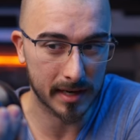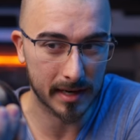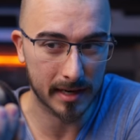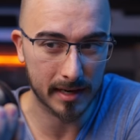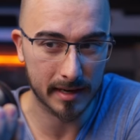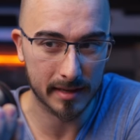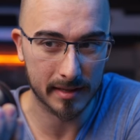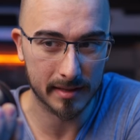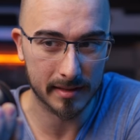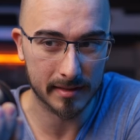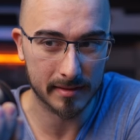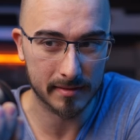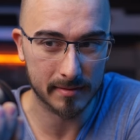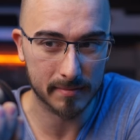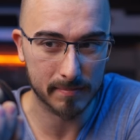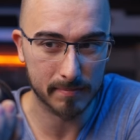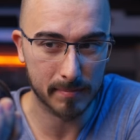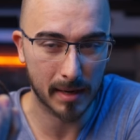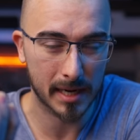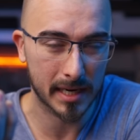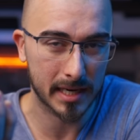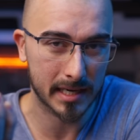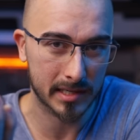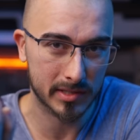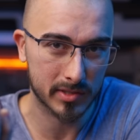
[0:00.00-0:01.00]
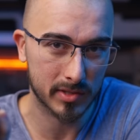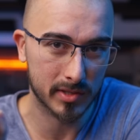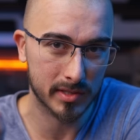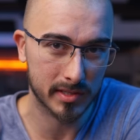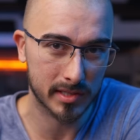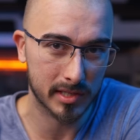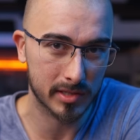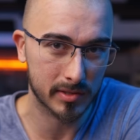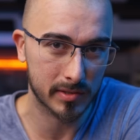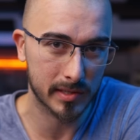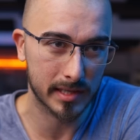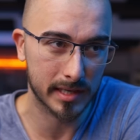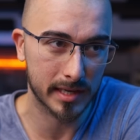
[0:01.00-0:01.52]
And my answer is
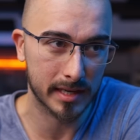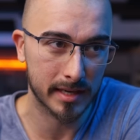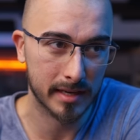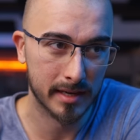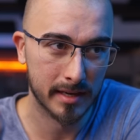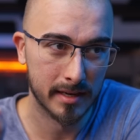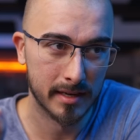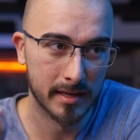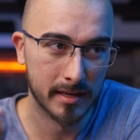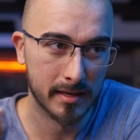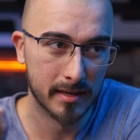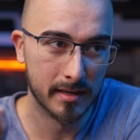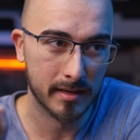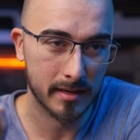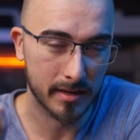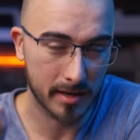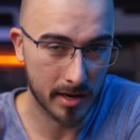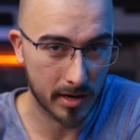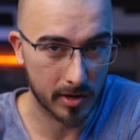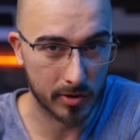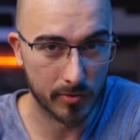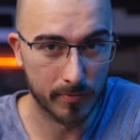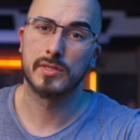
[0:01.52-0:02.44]
usually no.